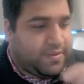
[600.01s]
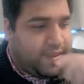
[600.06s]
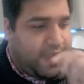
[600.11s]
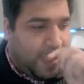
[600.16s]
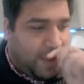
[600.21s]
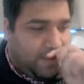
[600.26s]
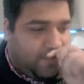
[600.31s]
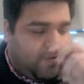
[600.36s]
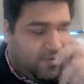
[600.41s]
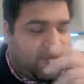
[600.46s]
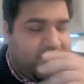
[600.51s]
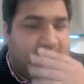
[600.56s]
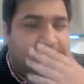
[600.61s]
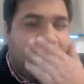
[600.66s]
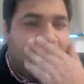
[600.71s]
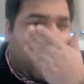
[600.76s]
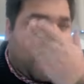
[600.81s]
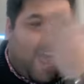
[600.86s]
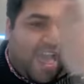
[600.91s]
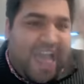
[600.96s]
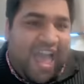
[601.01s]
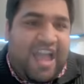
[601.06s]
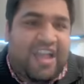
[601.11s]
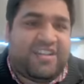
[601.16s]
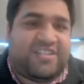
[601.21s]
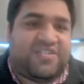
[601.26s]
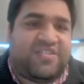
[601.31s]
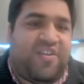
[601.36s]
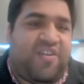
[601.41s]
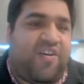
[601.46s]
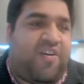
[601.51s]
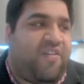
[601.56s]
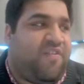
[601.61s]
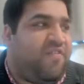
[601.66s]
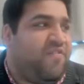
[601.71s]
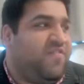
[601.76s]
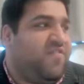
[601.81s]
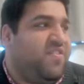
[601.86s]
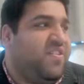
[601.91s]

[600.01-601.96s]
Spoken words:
That was an act of